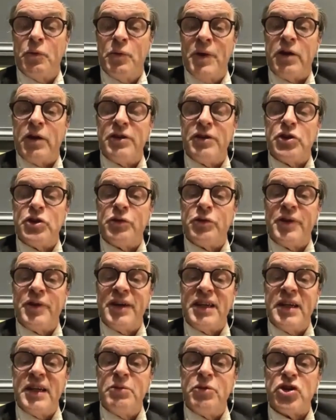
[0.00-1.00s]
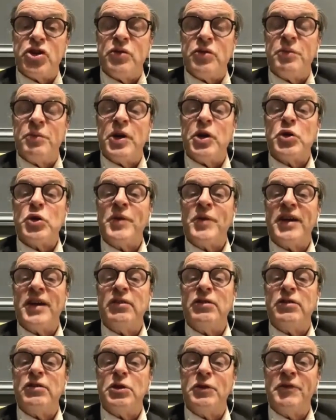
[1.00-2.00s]
are going to create an emotion, because we're
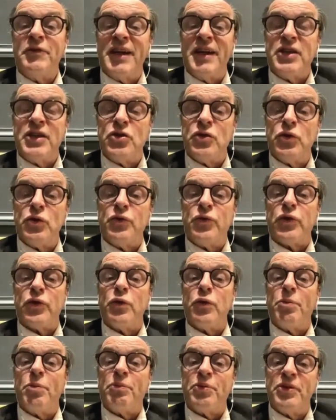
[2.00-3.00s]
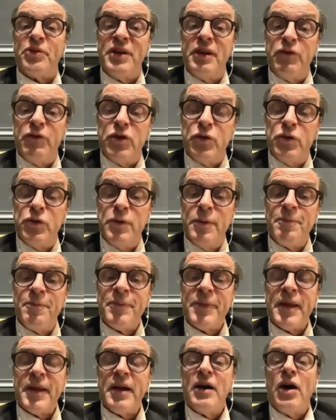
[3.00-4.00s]
going to invite you for the preview
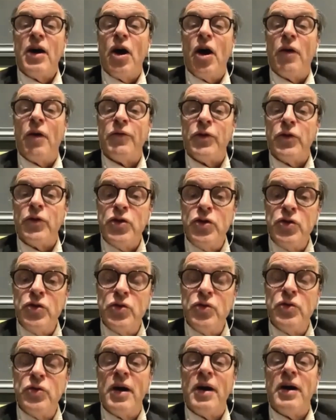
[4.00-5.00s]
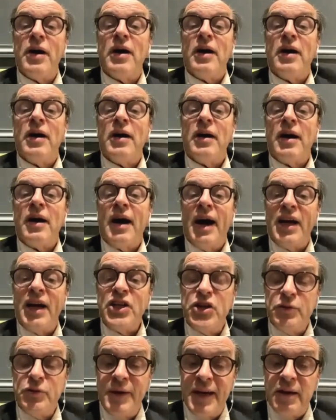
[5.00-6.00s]
of the new high
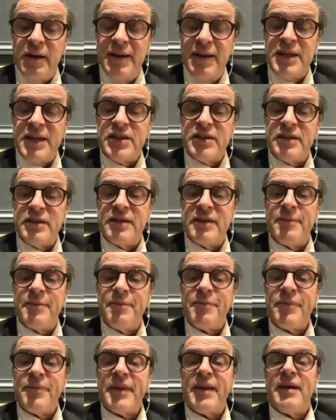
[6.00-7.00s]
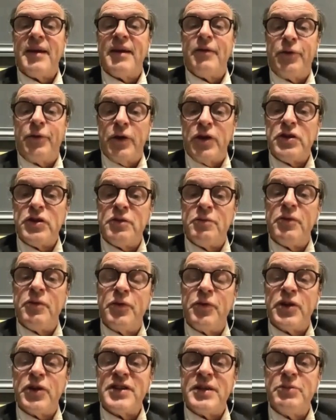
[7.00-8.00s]
jewelry collection. First
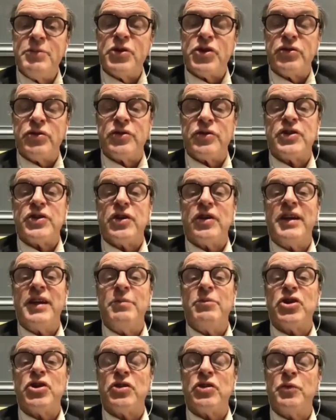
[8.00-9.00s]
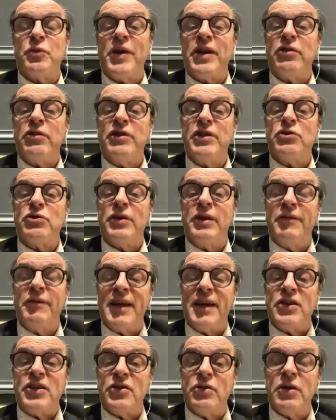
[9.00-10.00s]
emotion. Second emotion, we are going to
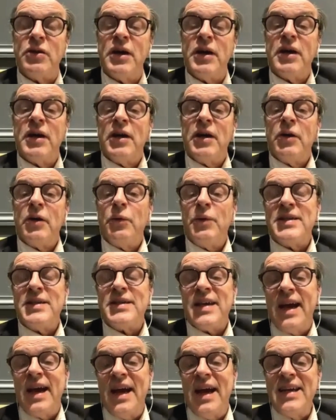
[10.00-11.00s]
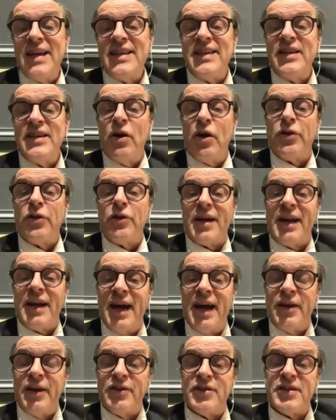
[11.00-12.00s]
invite you with 80 other
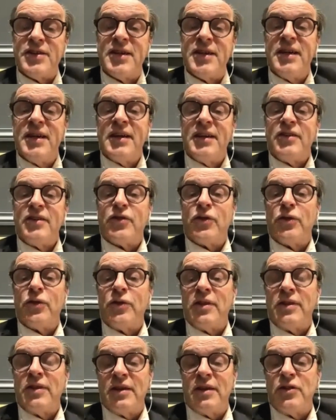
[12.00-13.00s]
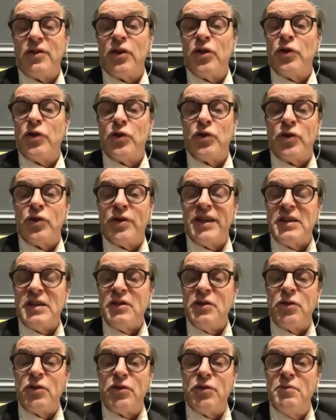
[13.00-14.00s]
clients, so that you
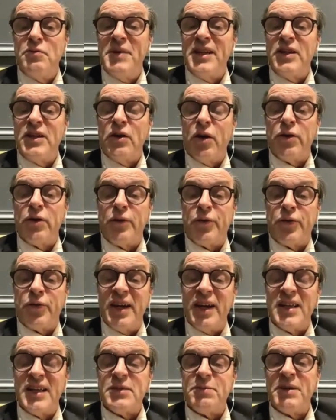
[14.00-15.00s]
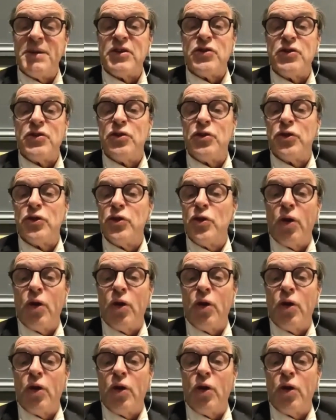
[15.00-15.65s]
could meet other friends, because you don't know